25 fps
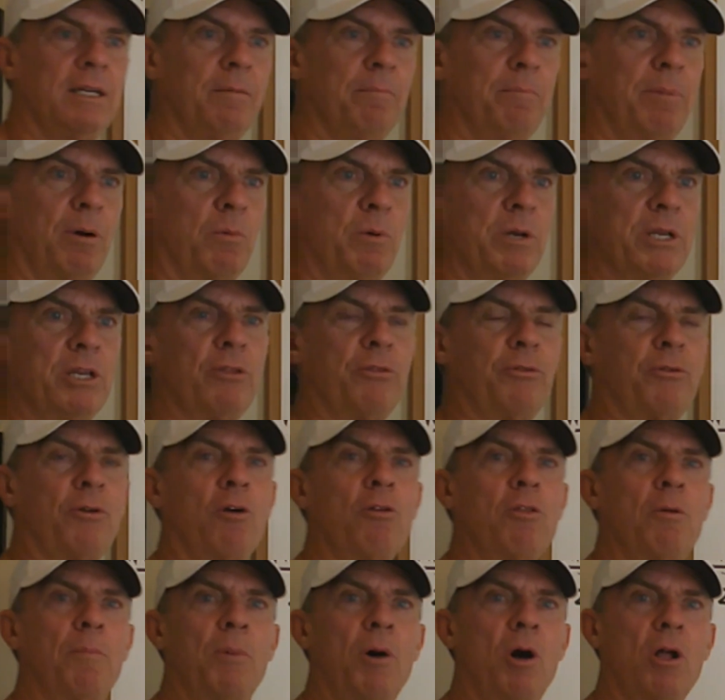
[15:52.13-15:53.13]
But when you
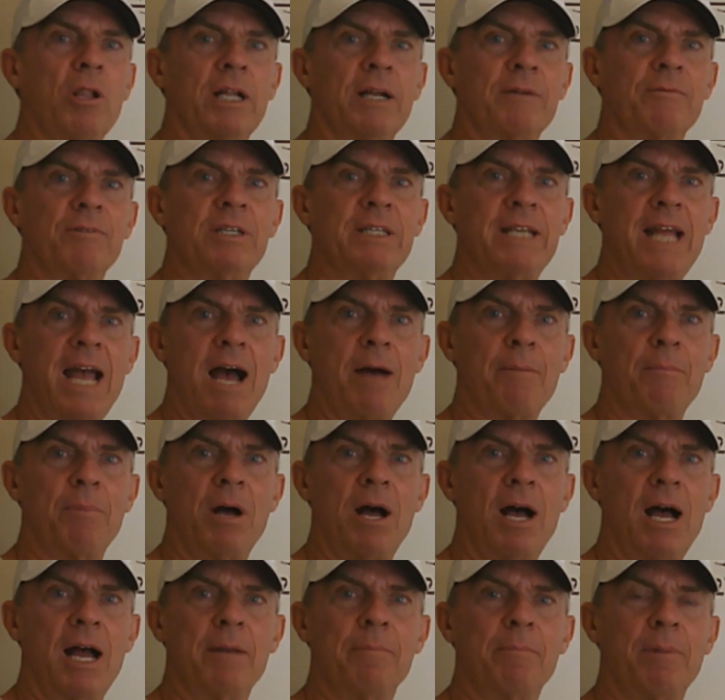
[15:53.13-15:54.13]
throw the ball every down
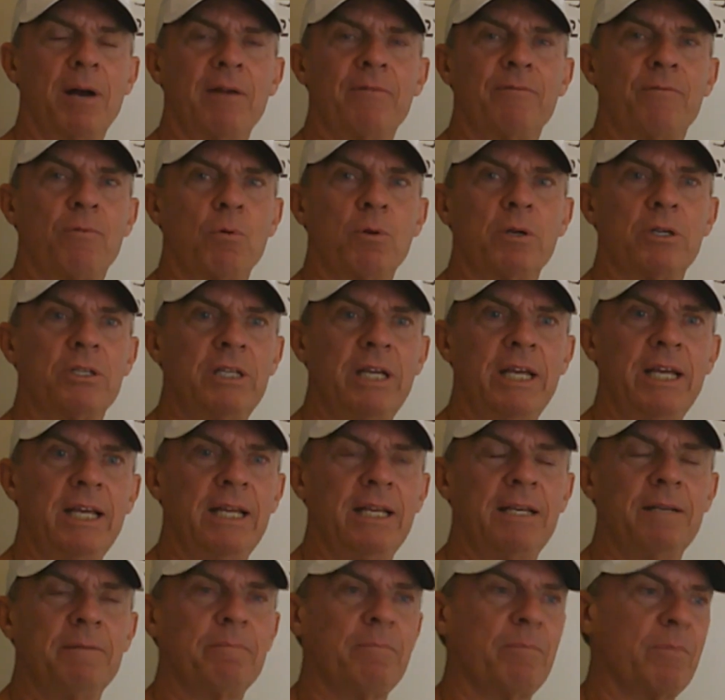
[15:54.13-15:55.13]
behind by
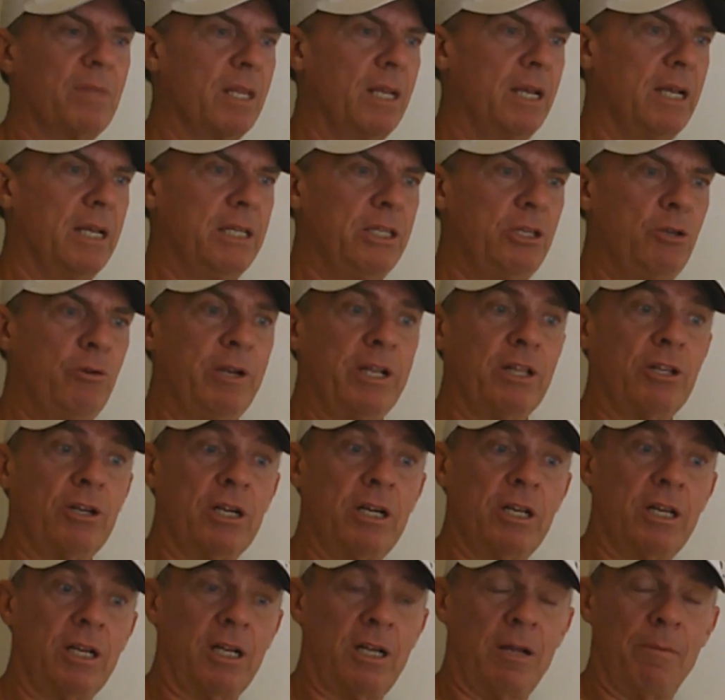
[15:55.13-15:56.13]
14, you're either
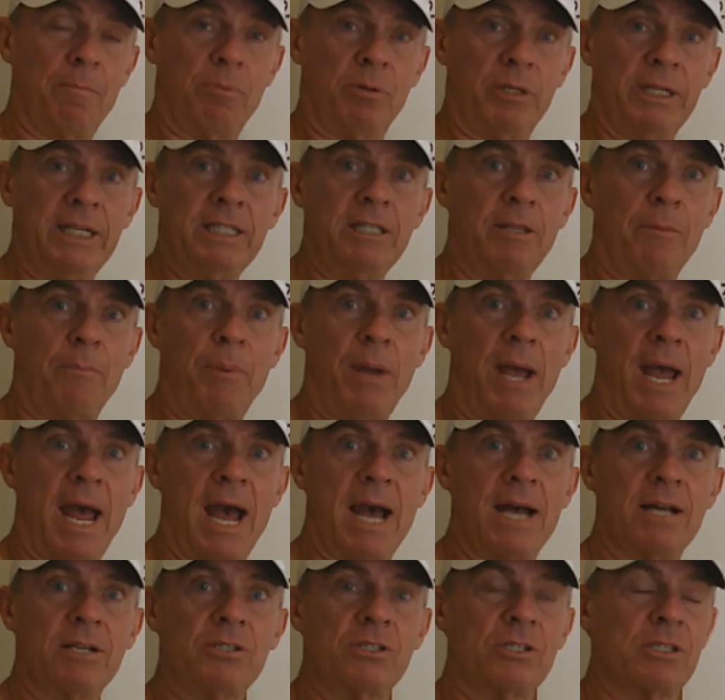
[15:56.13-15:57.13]
going to complete the
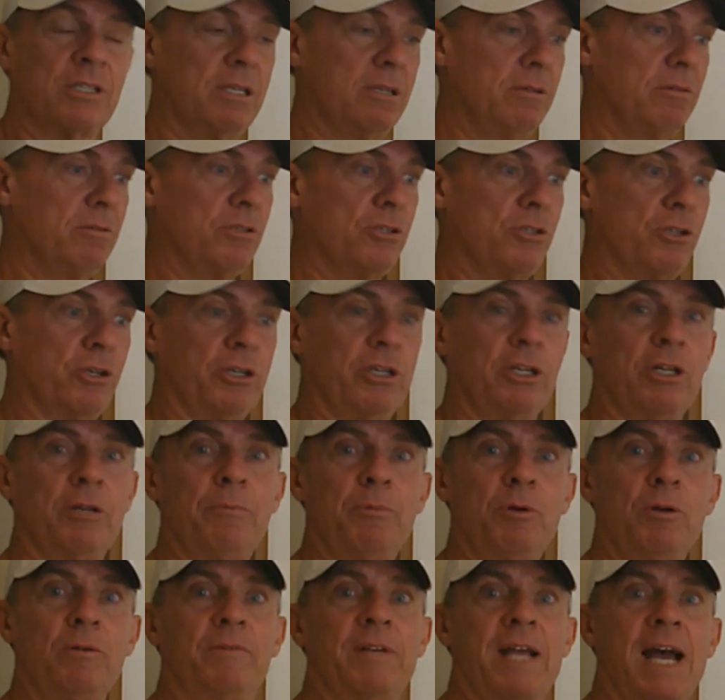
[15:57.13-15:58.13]
pass, so you're going to
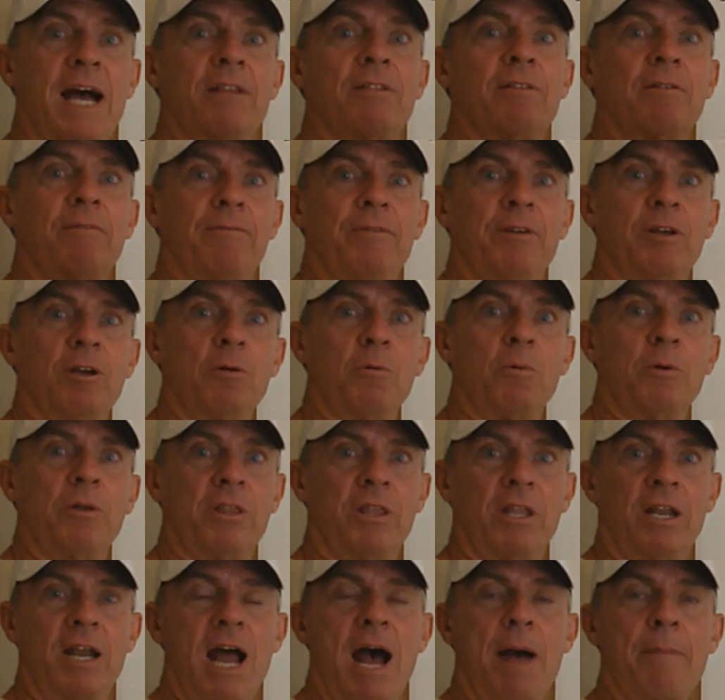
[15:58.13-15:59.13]
move down the field
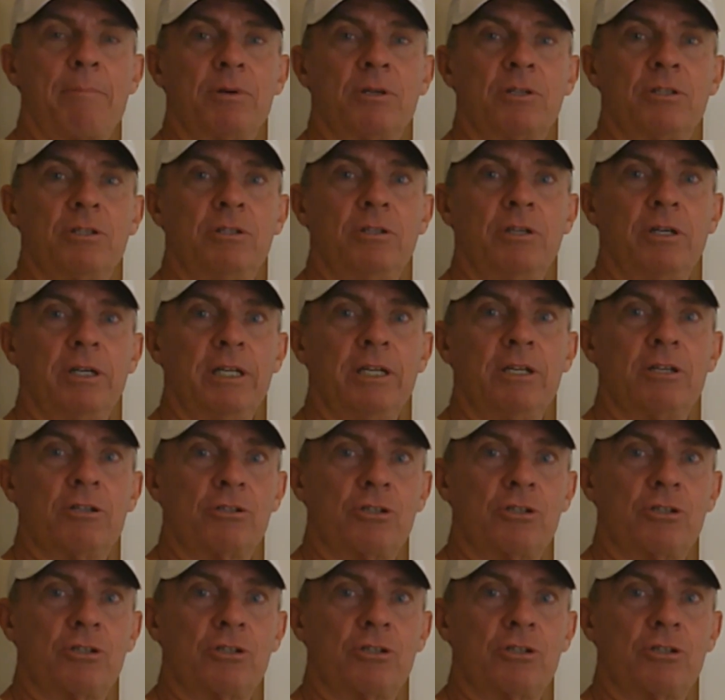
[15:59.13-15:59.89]
with an opportunity to